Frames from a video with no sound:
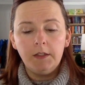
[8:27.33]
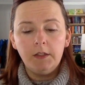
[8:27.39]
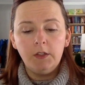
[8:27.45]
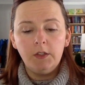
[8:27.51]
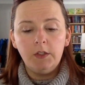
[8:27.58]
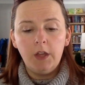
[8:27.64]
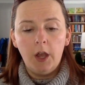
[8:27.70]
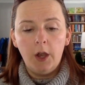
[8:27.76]

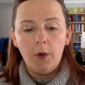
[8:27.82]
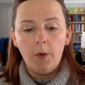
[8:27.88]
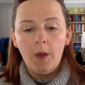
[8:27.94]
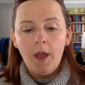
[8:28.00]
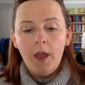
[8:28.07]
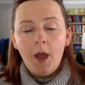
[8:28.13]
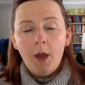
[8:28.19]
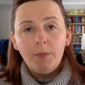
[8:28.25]
So
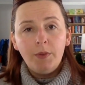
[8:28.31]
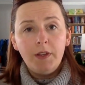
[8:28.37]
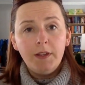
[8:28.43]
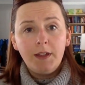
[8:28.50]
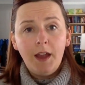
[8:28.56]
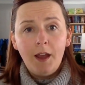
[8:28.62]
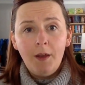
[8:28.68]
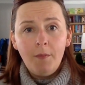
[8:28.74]
please
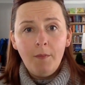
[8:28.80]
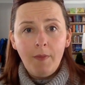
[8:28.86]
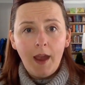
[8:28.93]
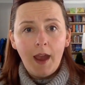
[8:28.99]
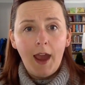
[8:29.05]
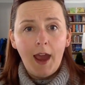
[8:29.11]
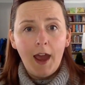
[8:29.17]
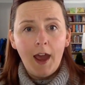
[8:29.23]
come,
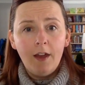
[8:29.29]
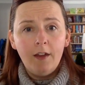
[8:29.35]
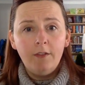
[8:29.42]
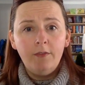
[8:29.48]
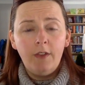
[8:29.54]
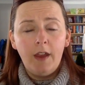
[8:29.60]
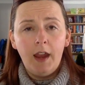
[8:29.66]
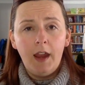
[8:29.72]

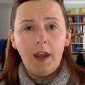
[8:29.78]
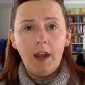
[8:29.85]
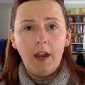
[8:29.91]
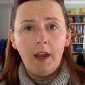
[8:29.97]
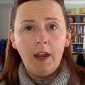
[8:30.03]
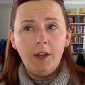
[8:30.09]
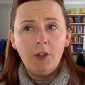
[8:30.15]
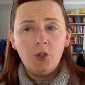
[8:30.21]
have
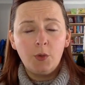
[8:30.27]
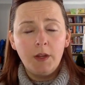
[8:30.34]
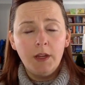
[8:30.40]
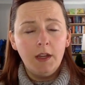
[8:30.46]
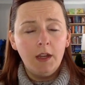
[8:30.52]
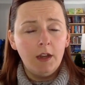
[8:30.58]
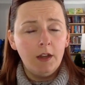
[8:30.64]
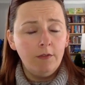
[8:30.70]
a
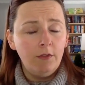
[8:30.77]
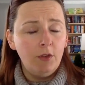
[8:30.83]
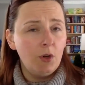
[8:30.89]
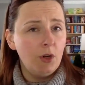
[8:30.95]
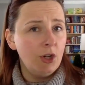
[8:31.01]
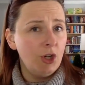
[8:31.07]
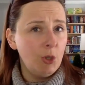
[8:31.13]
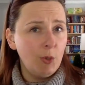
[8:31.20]
drink of
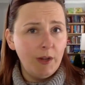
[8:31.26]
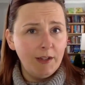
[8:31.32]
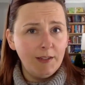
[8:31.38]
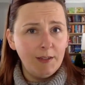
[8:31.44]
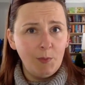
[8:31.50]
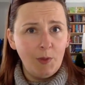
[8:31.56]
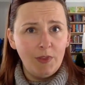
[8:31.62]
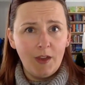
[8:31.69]
your
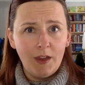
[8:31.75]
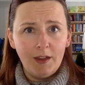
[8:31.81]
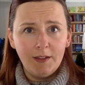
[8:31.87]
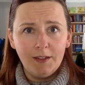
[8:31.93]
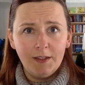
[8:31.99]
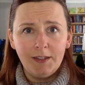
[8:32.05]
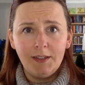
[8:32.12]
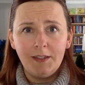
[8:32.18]
choice with
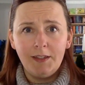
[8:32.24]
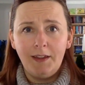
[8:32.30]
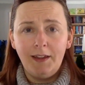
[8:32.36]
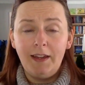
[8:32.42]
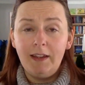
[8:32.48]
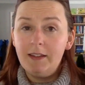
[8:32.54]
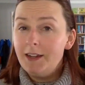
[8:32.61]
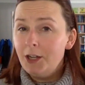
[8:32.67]
us,
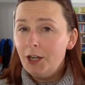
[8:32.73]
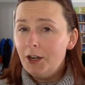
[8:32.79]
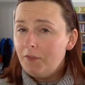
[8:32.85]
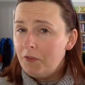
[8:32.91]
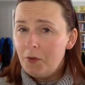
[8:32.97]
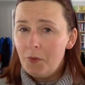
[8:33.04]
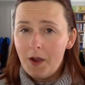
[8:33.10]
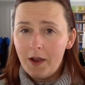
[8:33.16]
eat dinner if
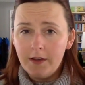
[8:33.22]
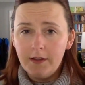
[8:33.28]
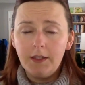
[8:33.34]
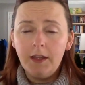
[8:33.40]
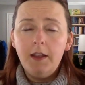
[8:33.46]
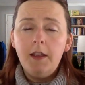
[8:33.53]
you want,